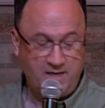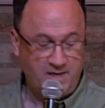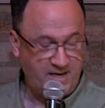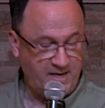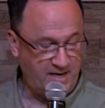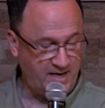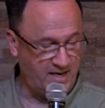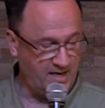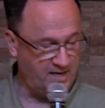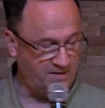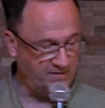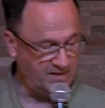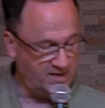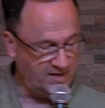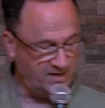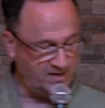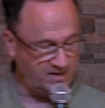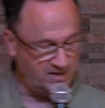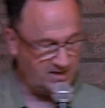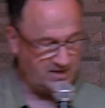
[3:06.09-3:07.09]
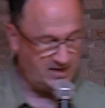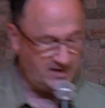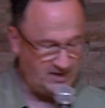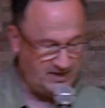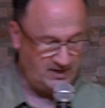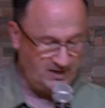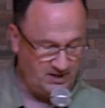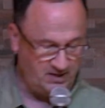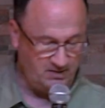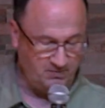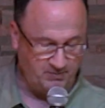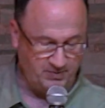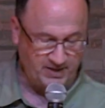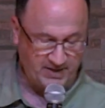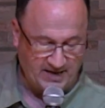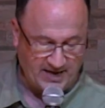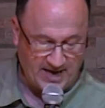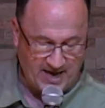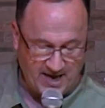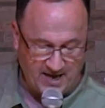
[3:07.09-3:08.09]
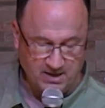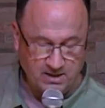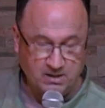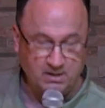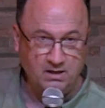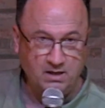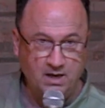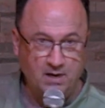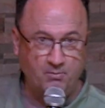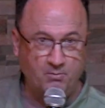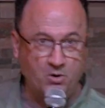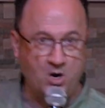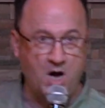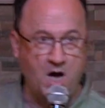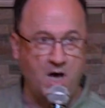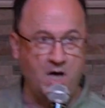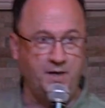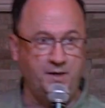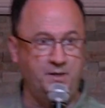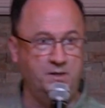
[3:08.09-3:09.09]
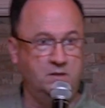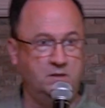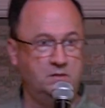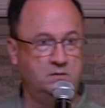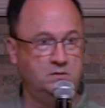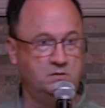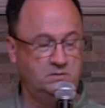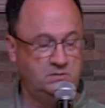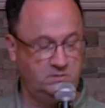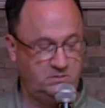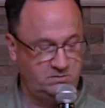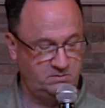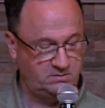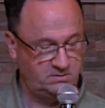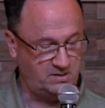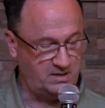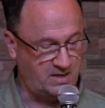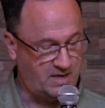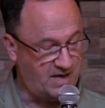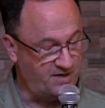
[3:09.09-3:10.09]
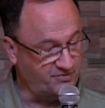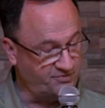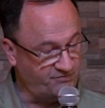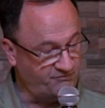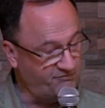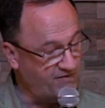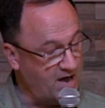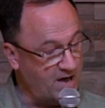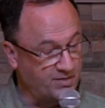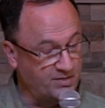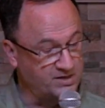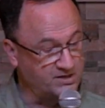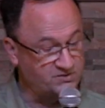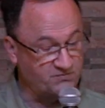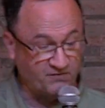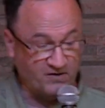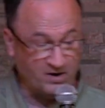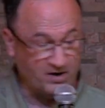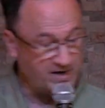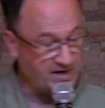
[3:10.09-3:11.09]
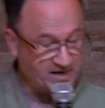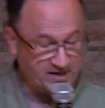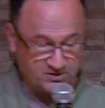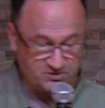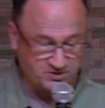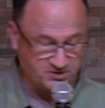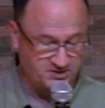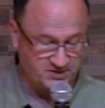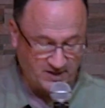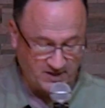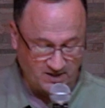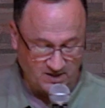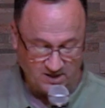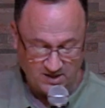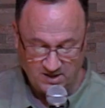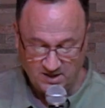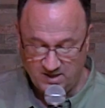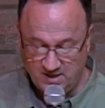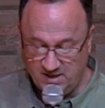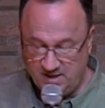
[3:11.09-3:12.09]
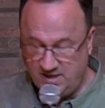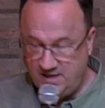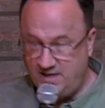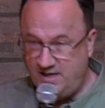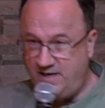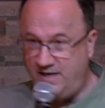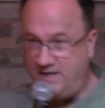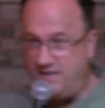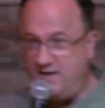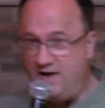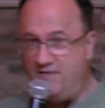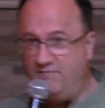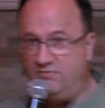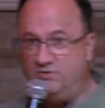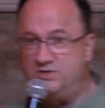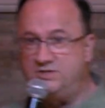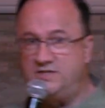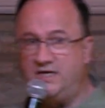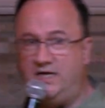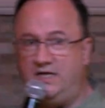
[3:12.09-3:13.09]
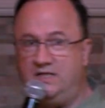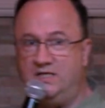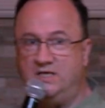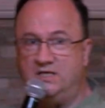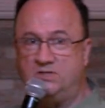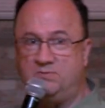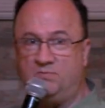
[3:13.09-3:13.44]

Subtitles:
and that he begat Nimrod. Now, I found this very interesting. Had never seen this